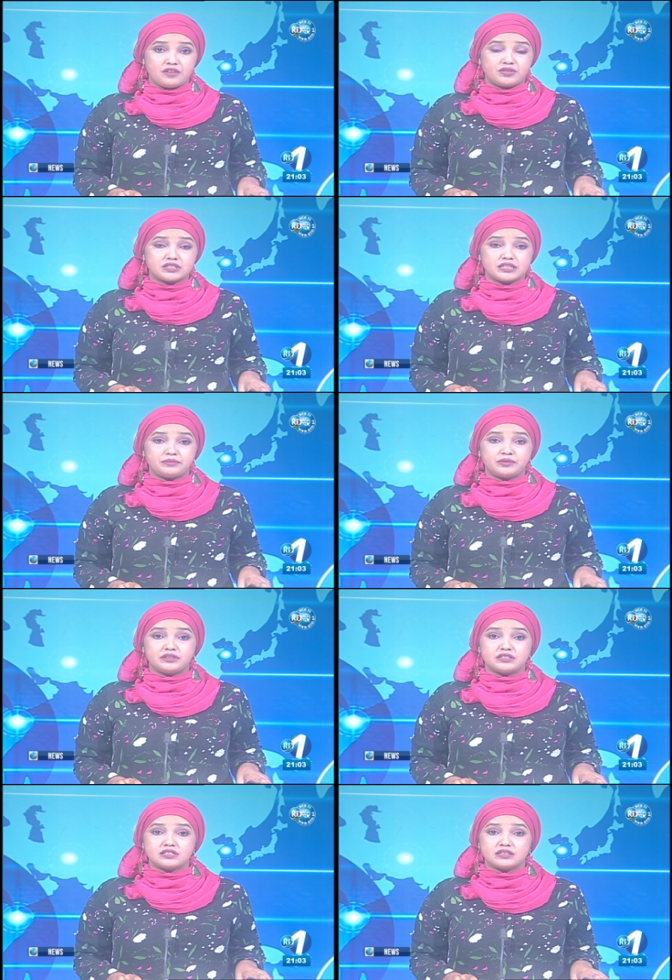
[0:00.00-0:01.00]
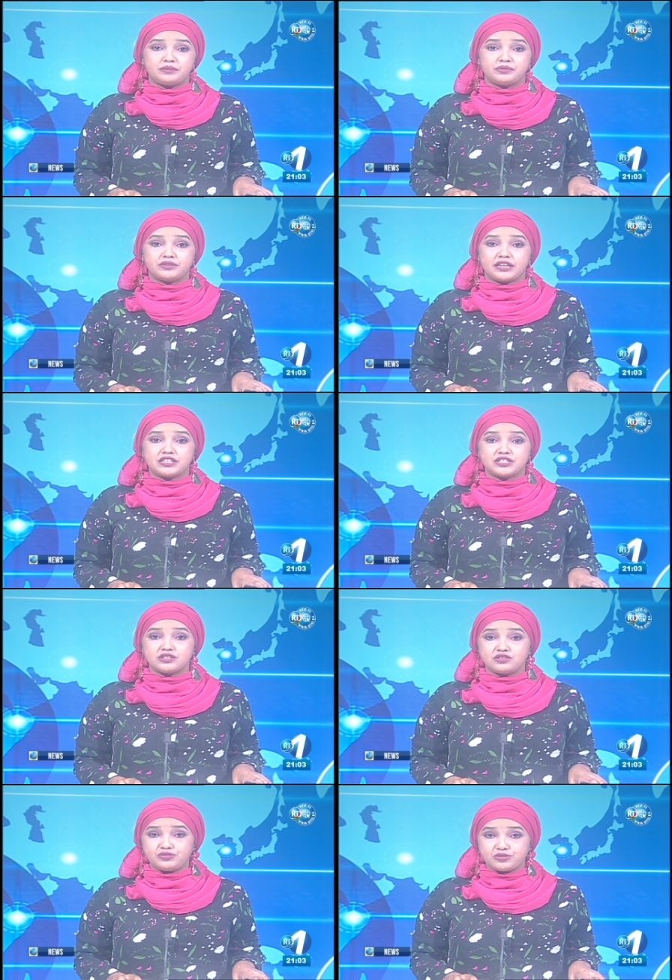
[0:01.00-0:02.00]
for example, its uh,
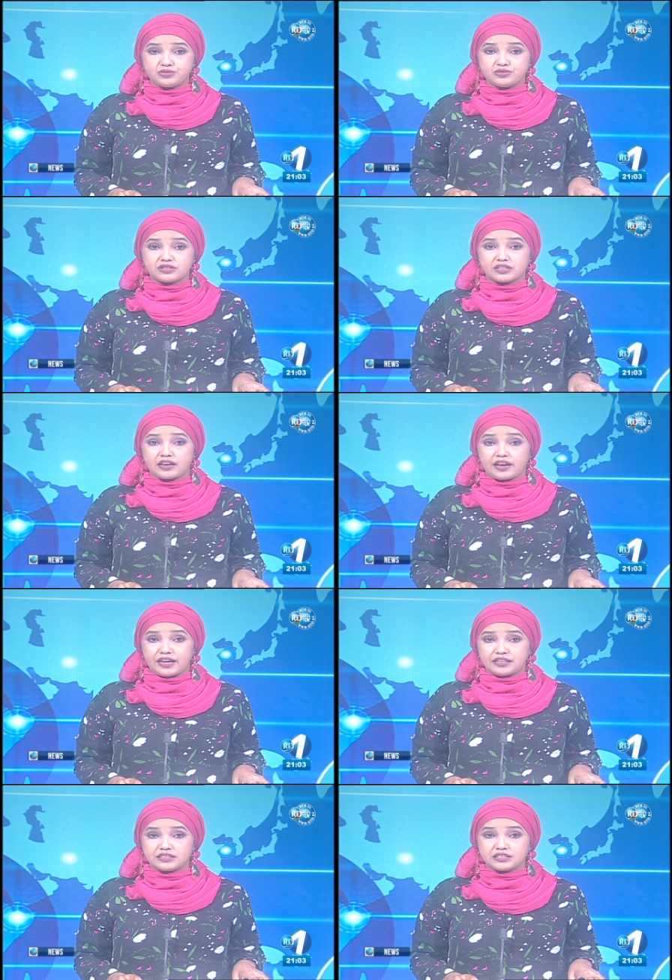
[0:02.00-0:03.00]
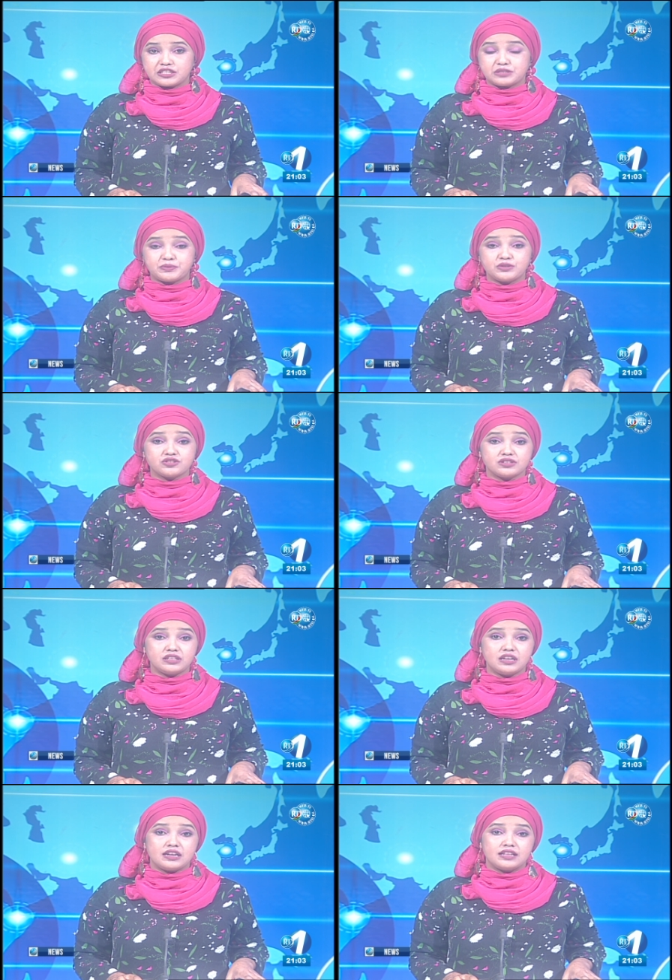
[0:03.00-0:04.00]
production, use, and disposal.